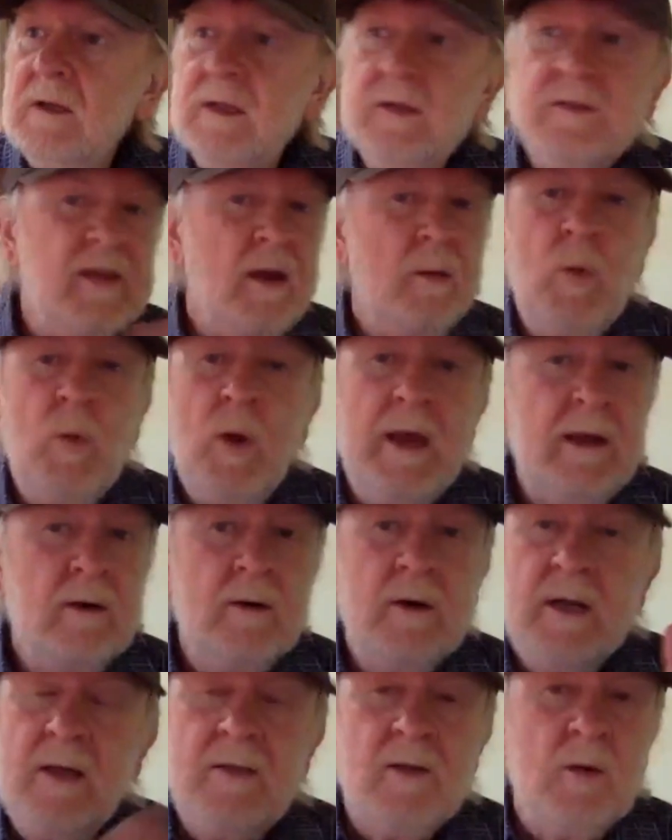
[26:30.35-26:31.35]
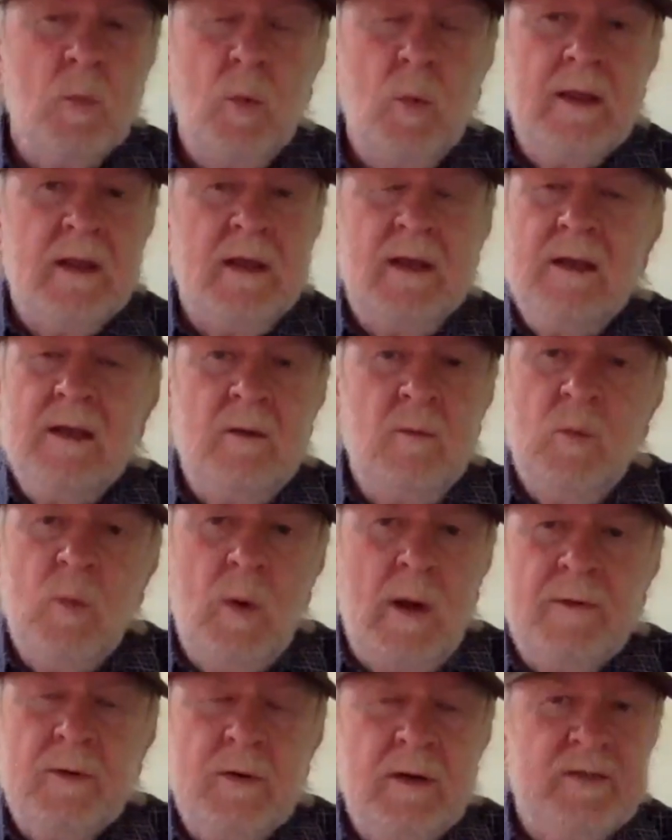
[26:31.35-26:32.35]
in some way or another wh-
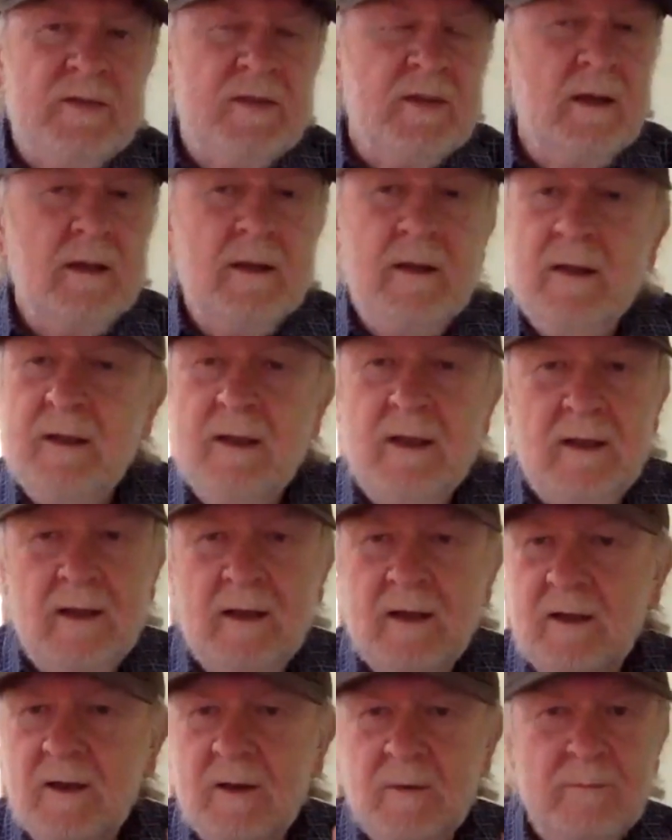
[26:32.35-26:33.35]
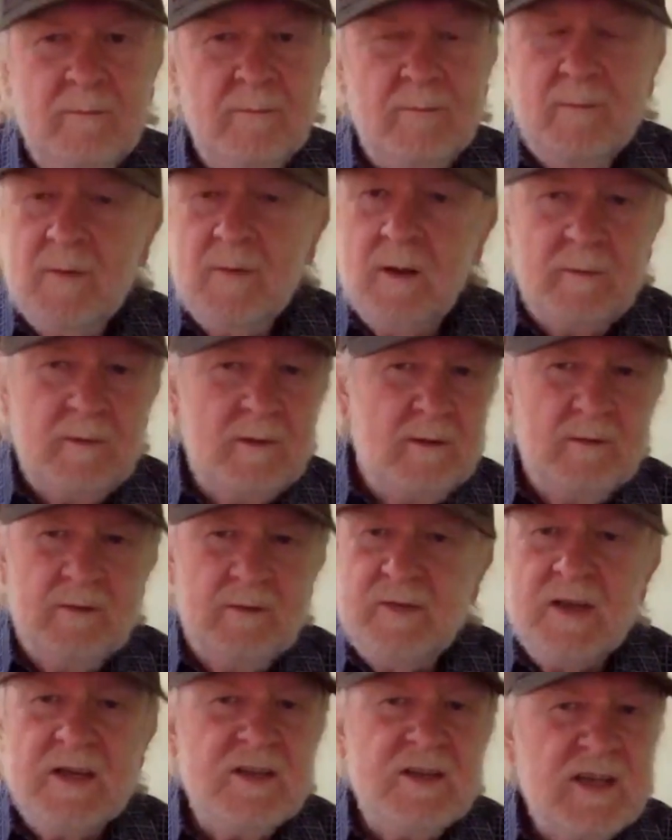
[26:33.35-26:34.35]
whether it's a, a, a,
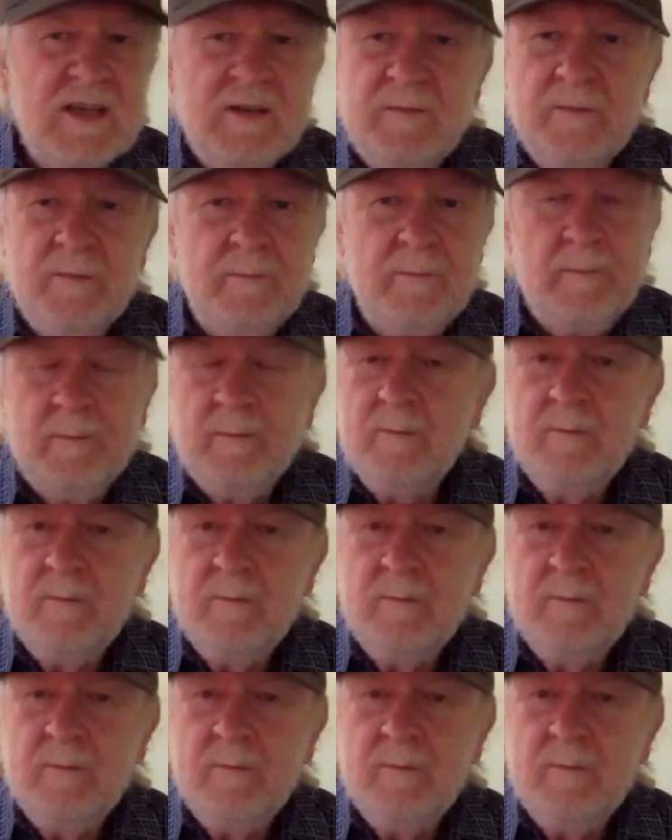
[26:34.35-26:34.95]
cg